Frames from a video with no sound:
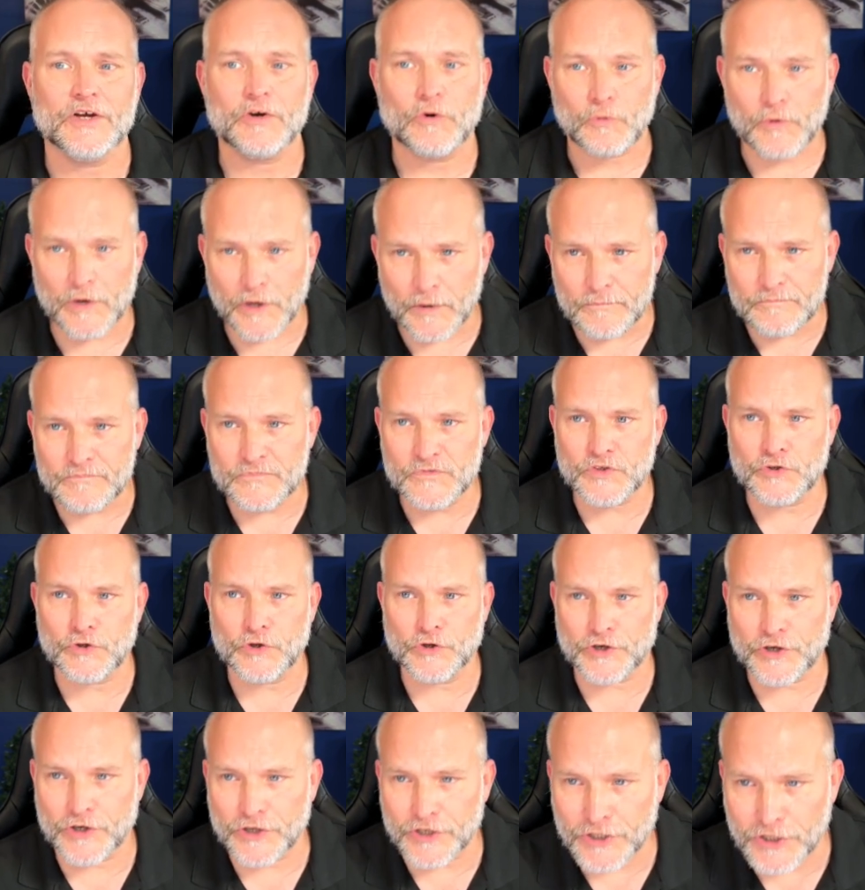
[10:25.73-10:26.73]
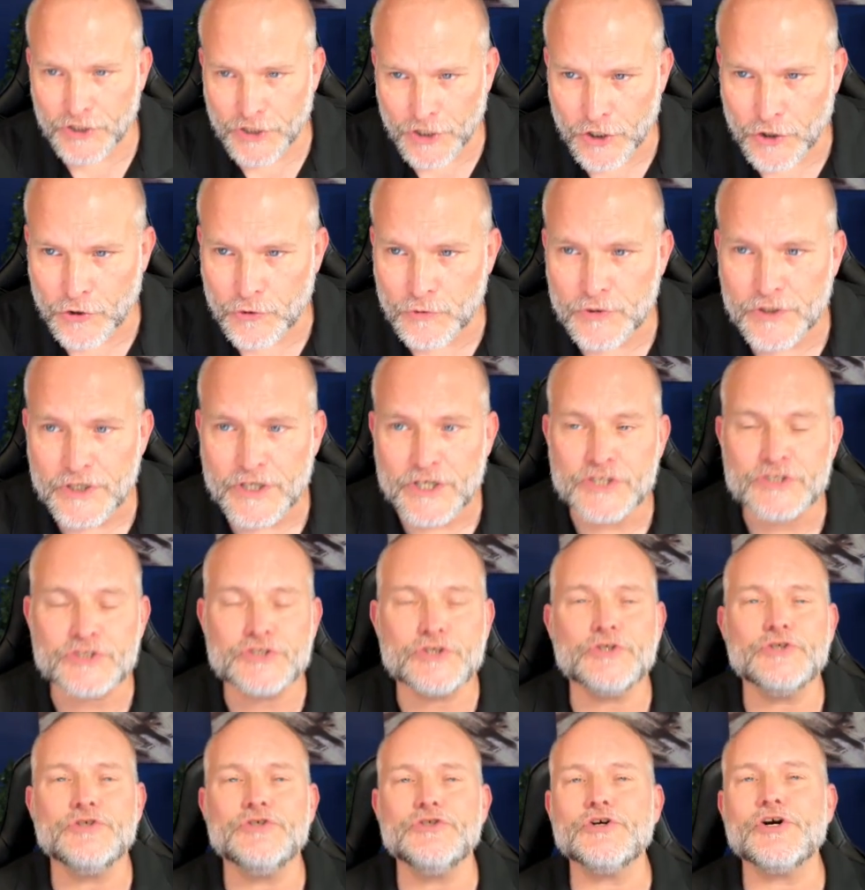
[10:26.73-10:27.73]
Well, you're going to go
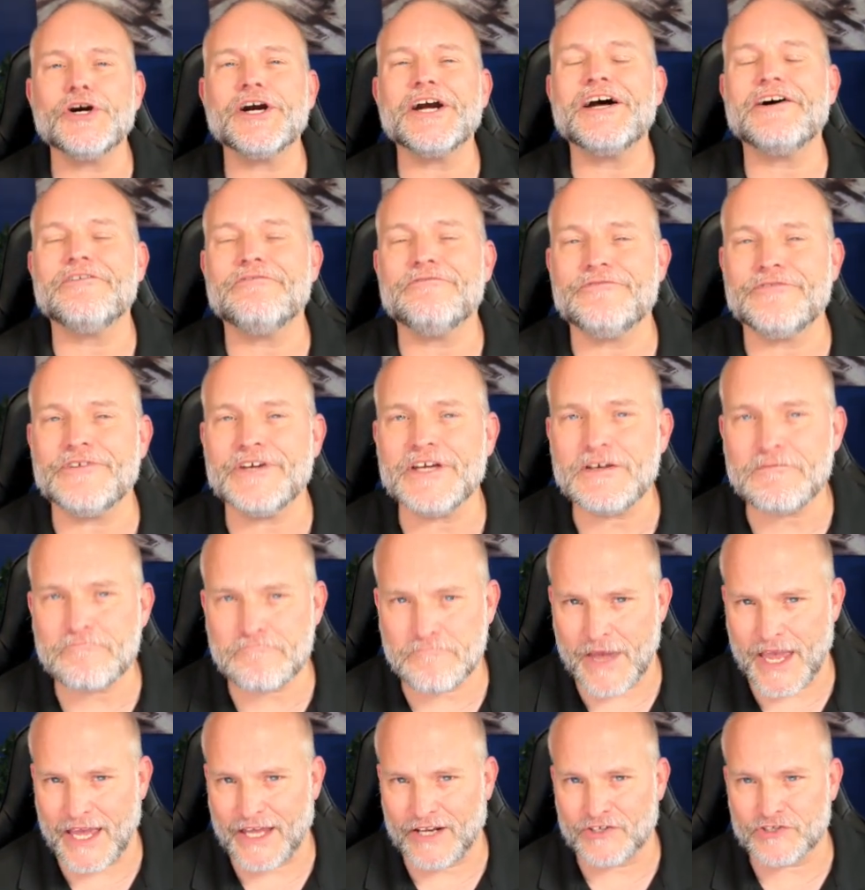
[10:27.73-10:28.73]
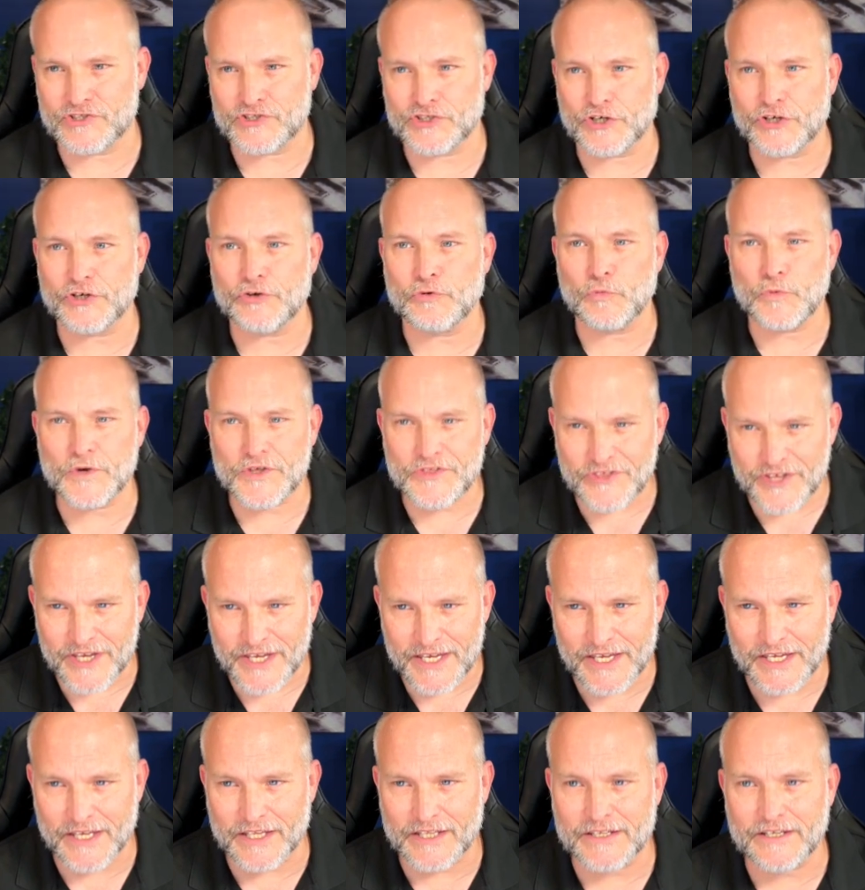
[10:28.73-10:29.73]
to your event manager
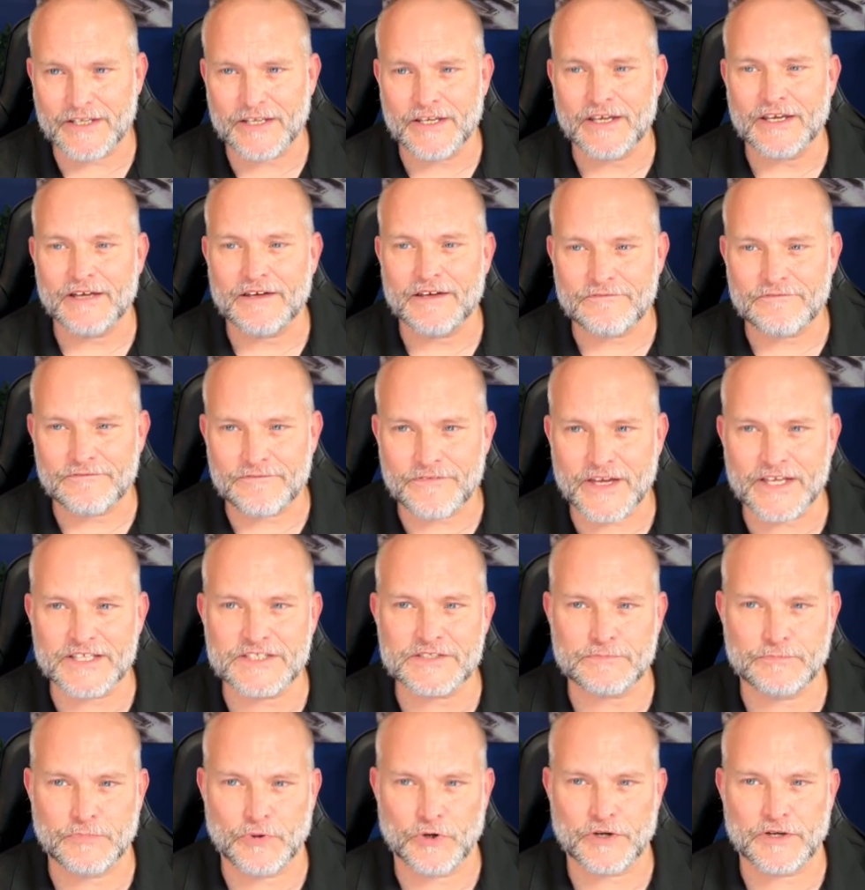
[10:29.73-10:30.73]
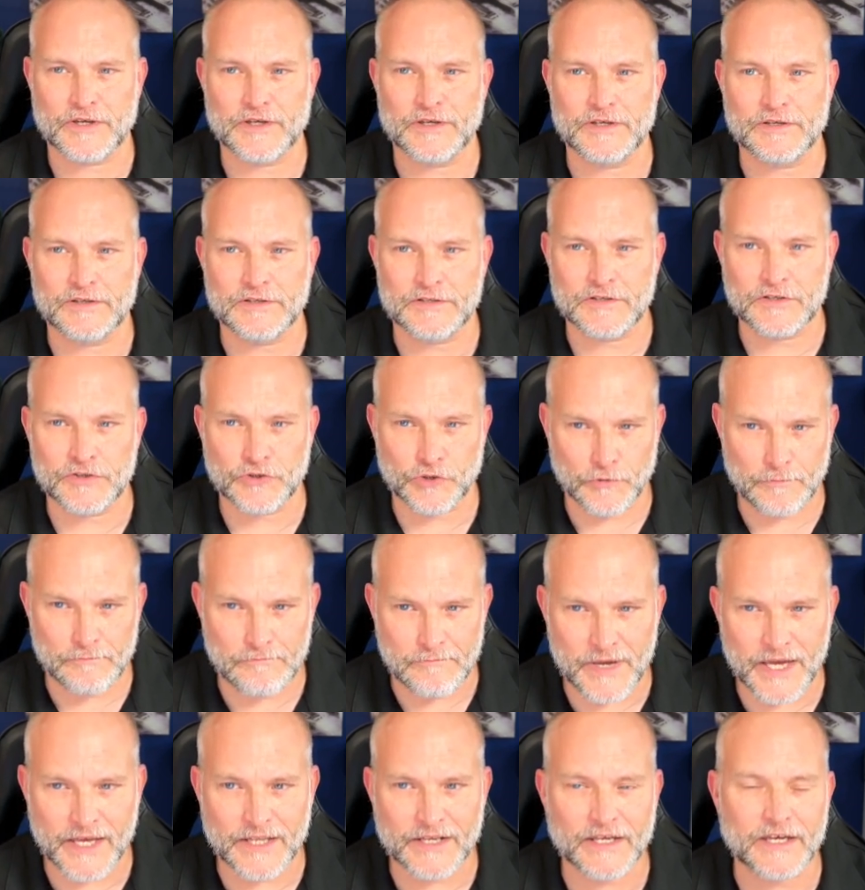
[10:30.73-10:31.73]
within Facebook, your
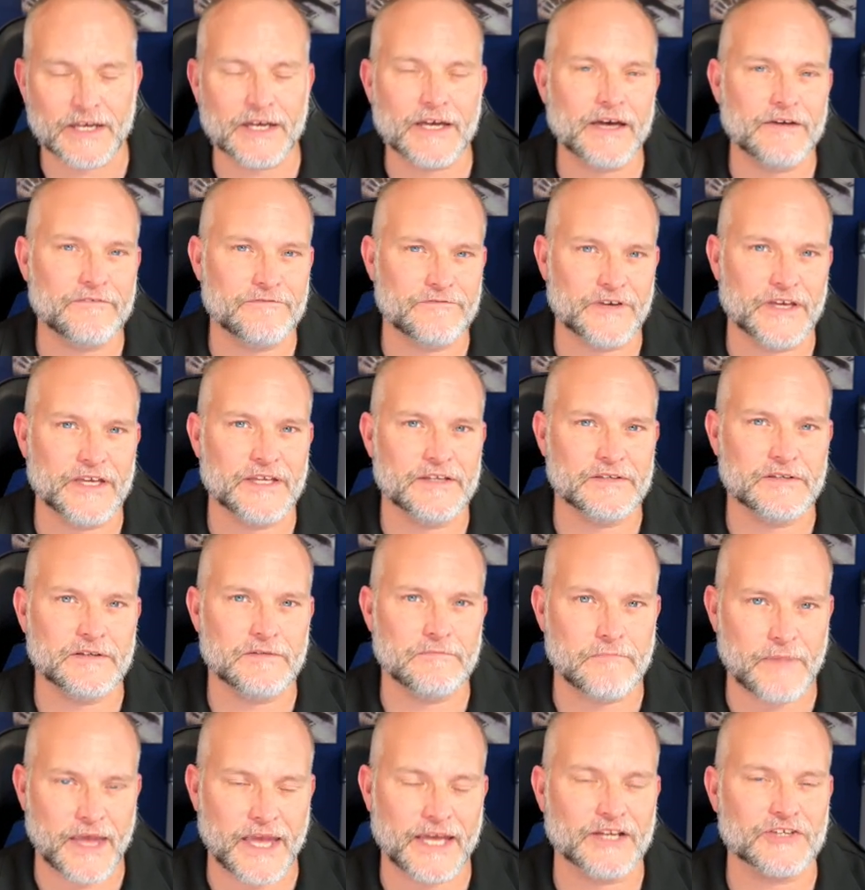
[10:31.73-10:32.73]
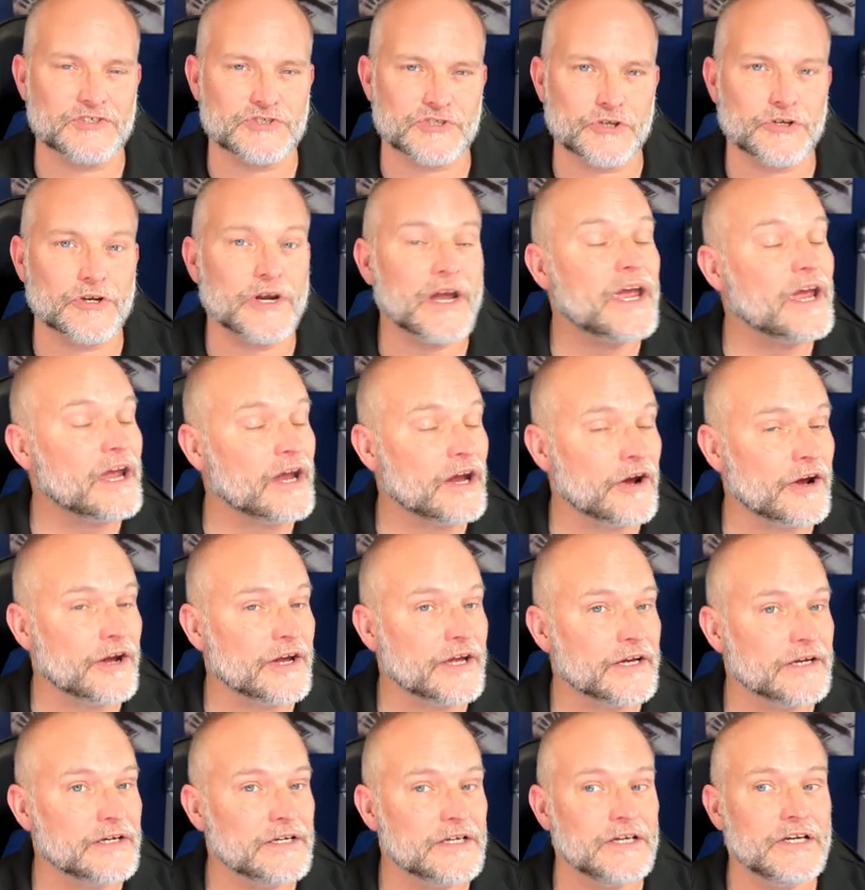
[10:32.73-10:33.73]
Meta Event Manager
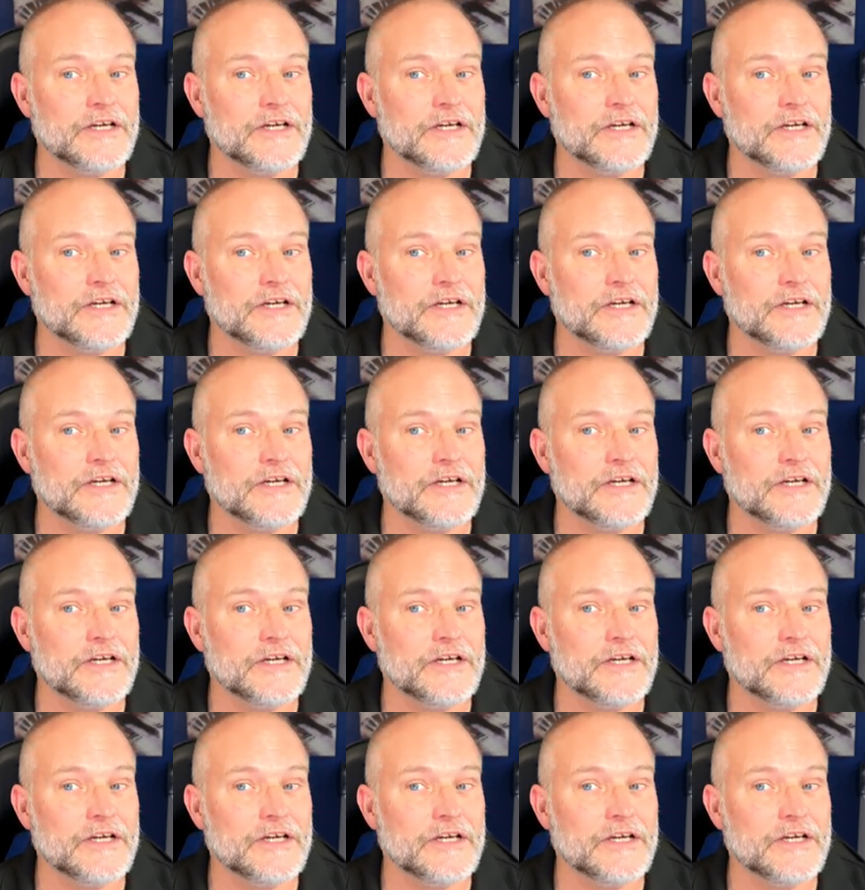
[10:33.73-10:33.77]
area.